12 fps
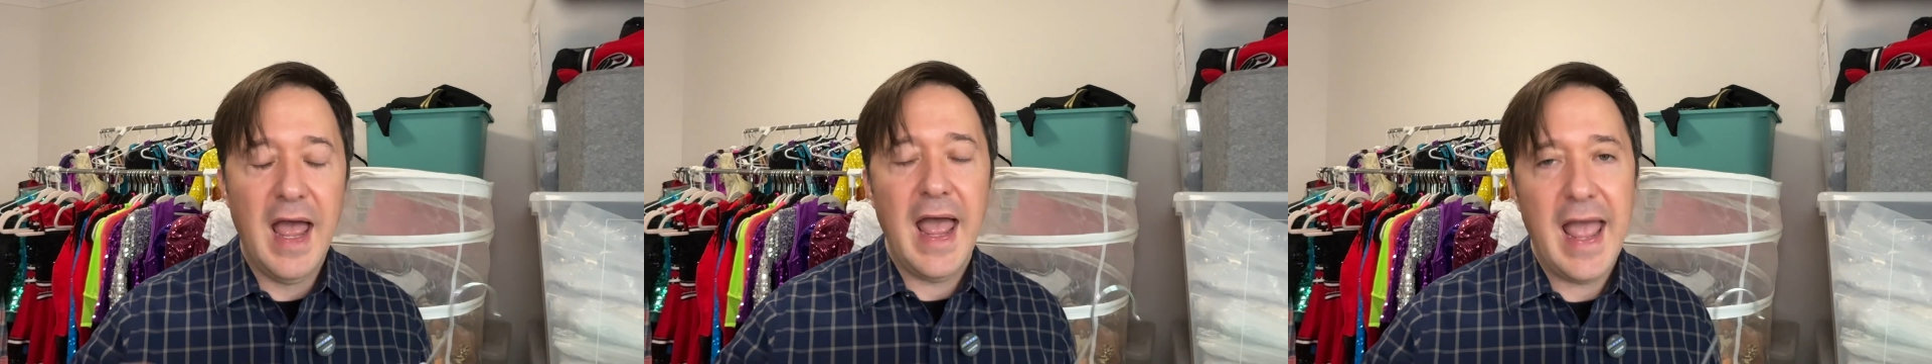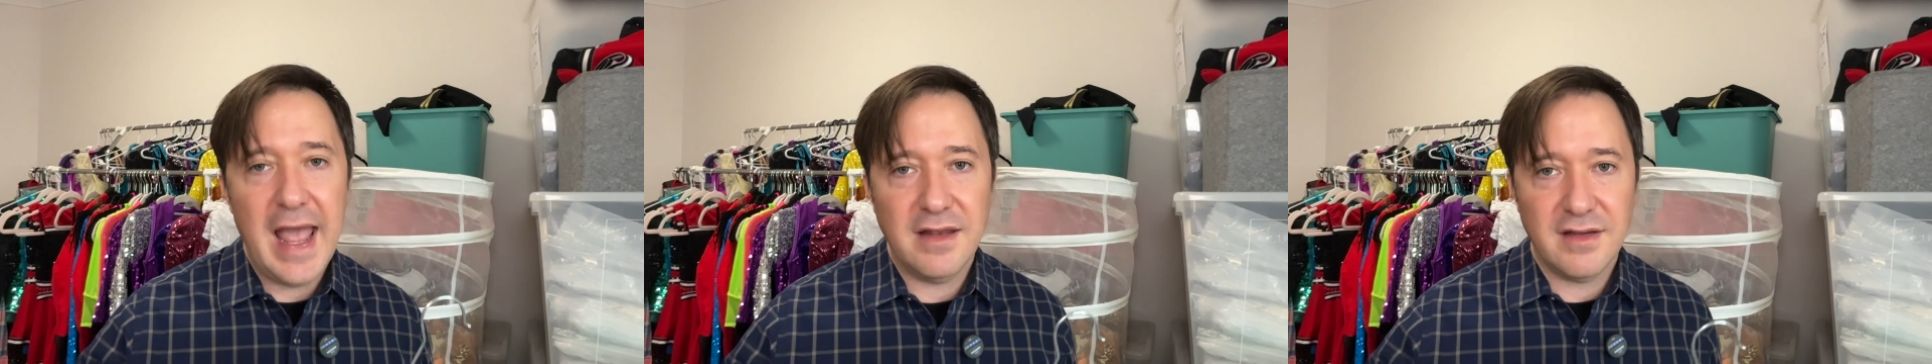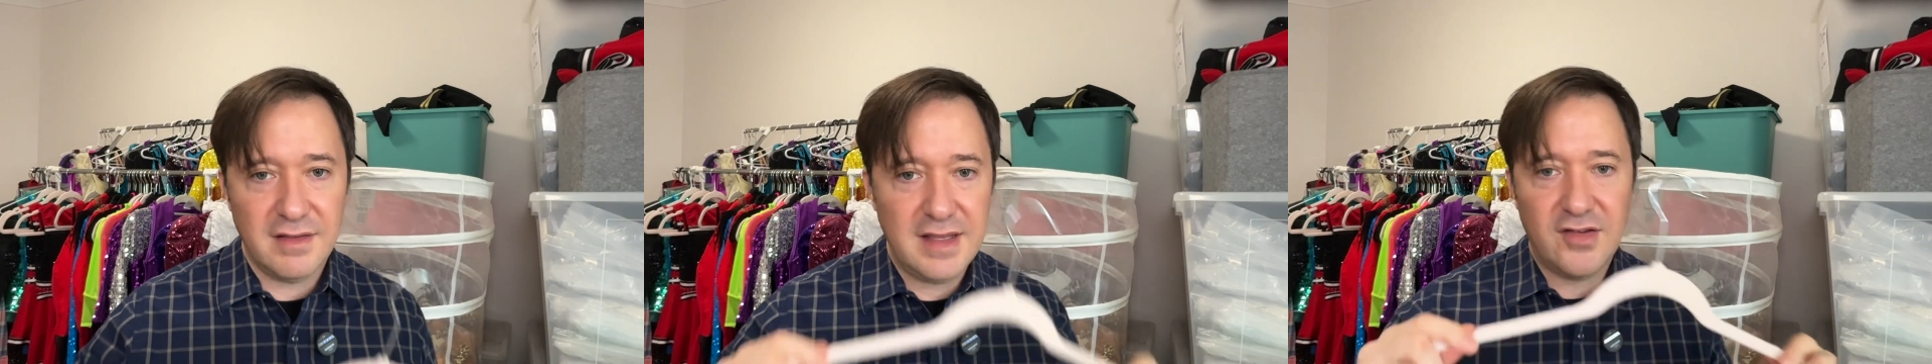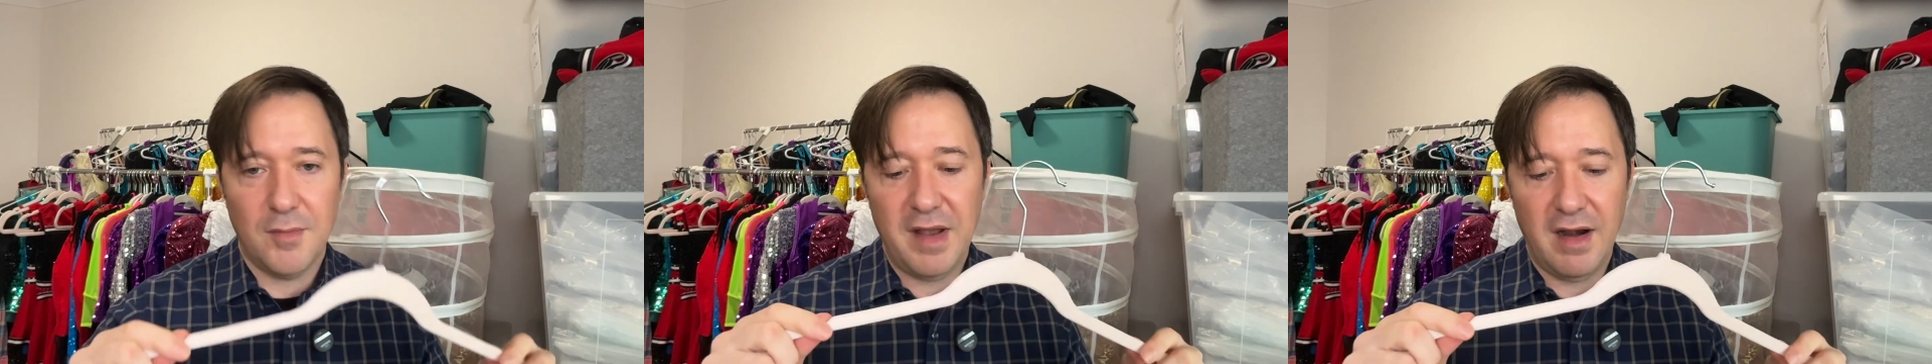And
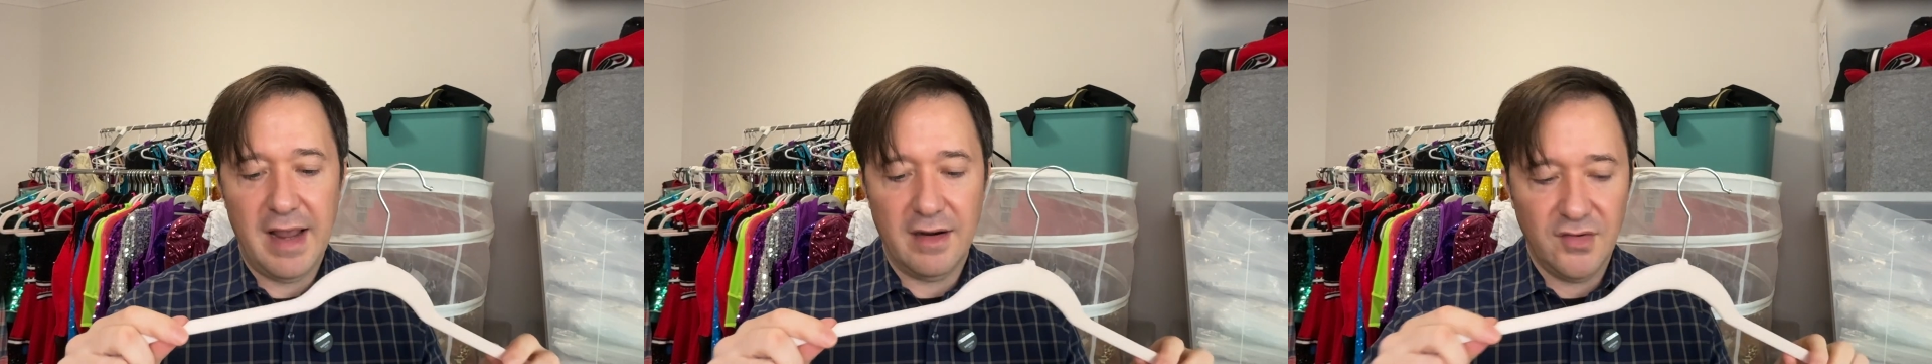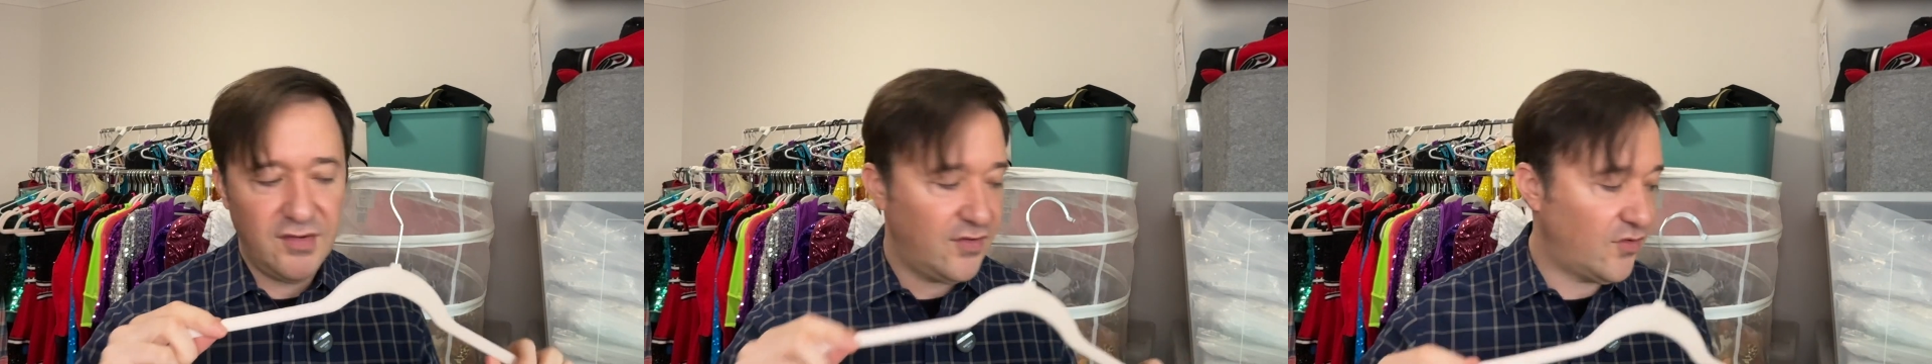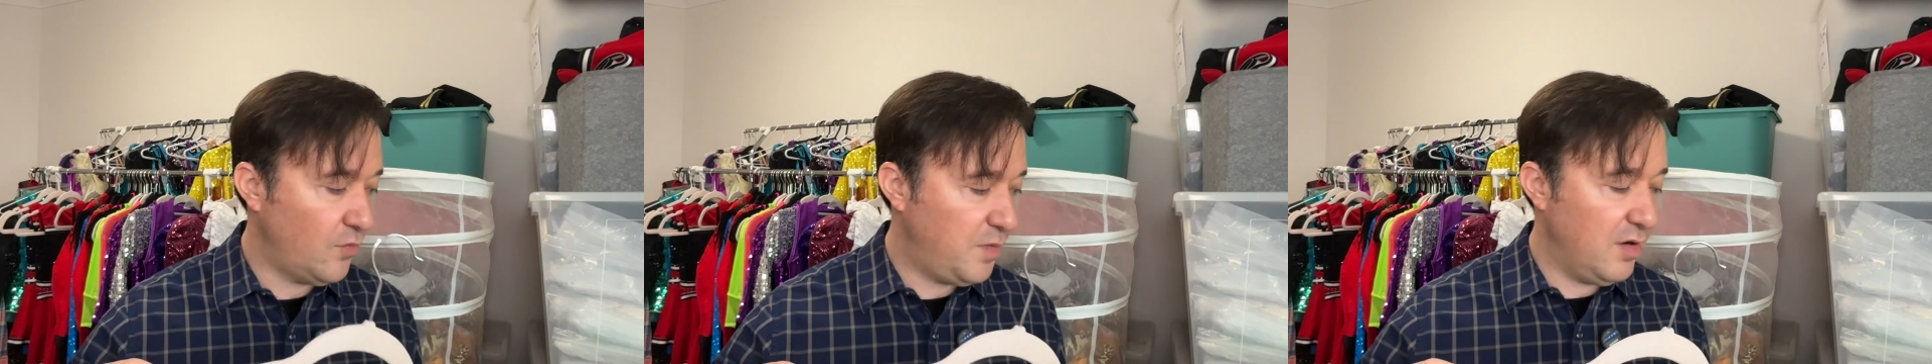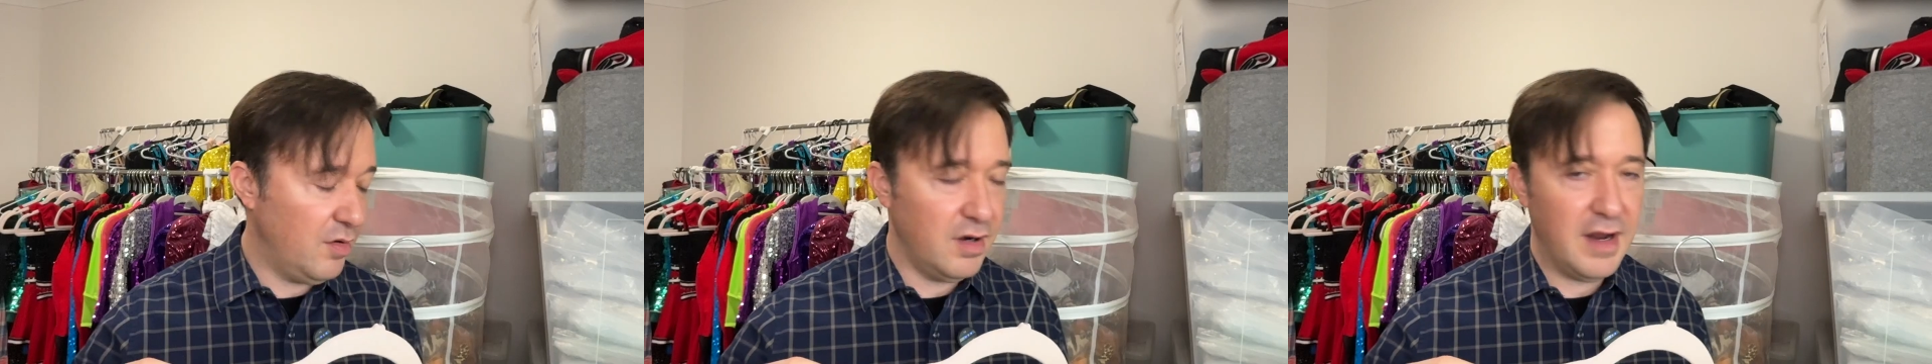these are better hangers, these are
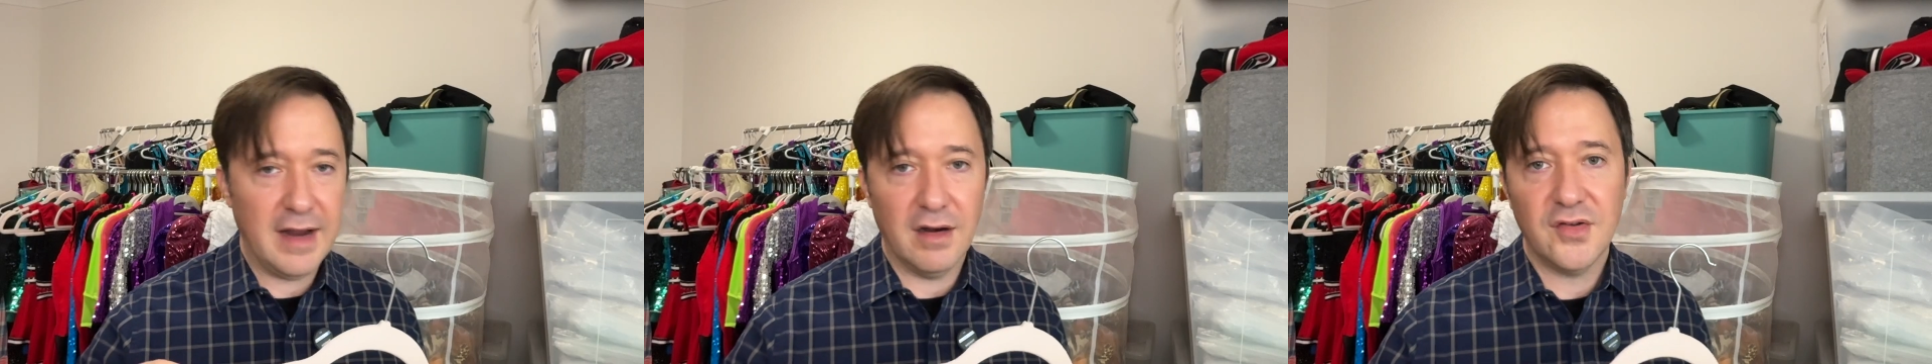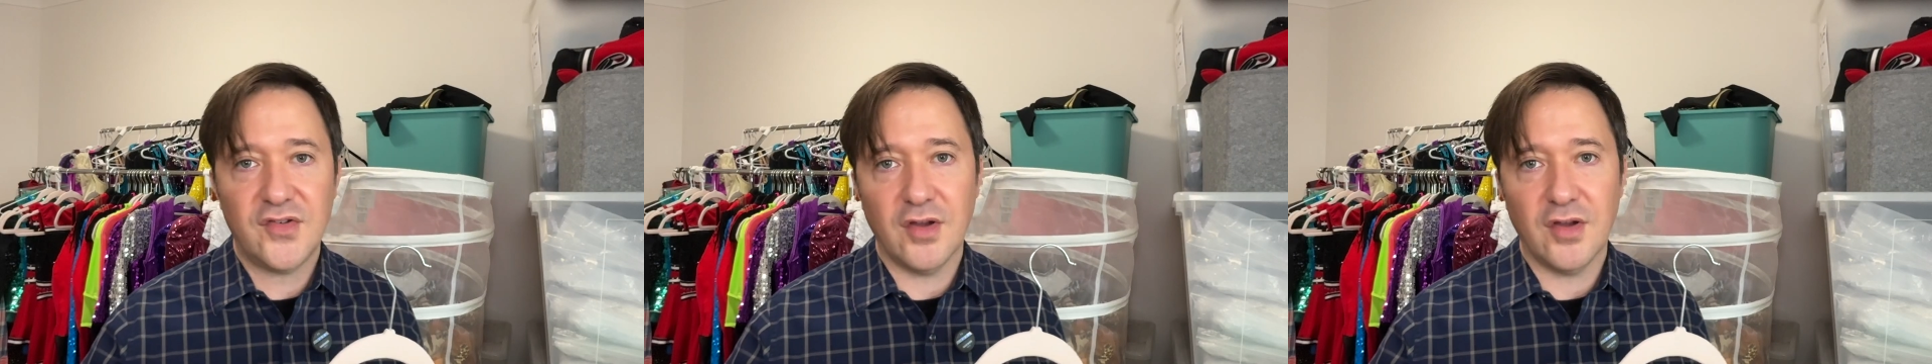superior hangers.